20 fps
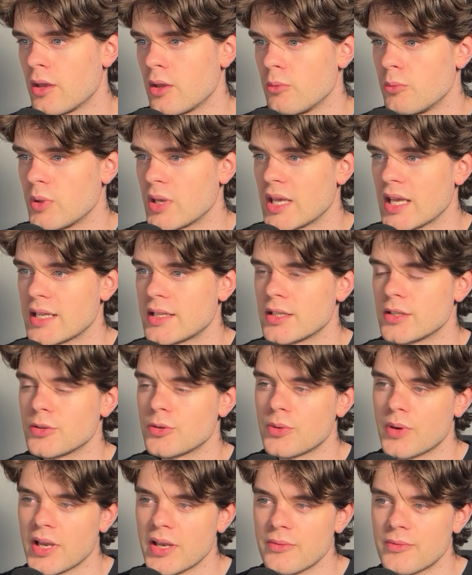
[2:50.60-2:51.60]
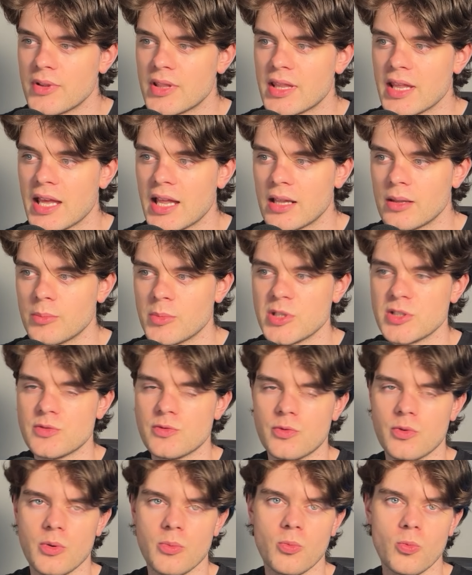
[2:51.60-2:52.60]
we get an array with elements
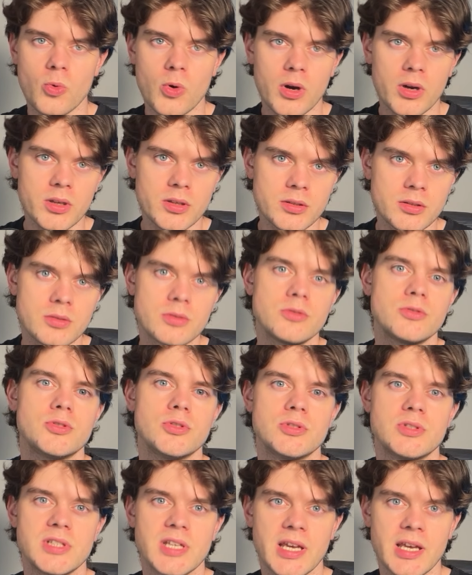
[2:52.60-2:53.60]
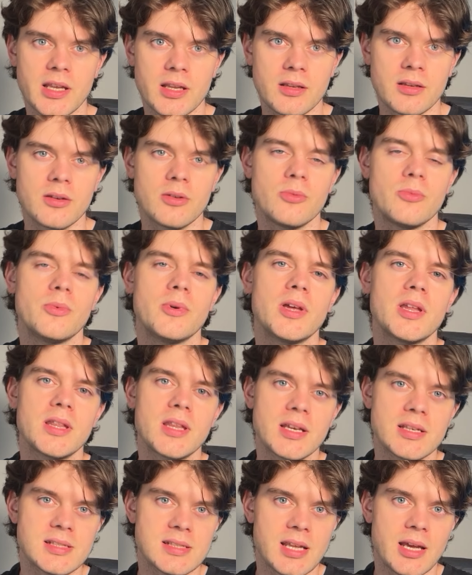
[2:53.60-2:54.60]
from 1 to 10 with
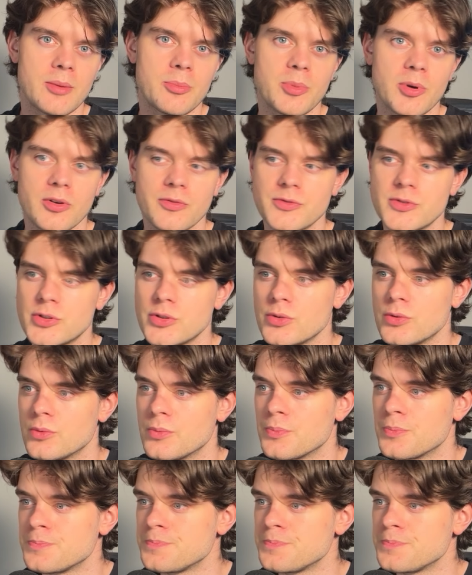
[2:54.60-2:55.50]
a step of 2.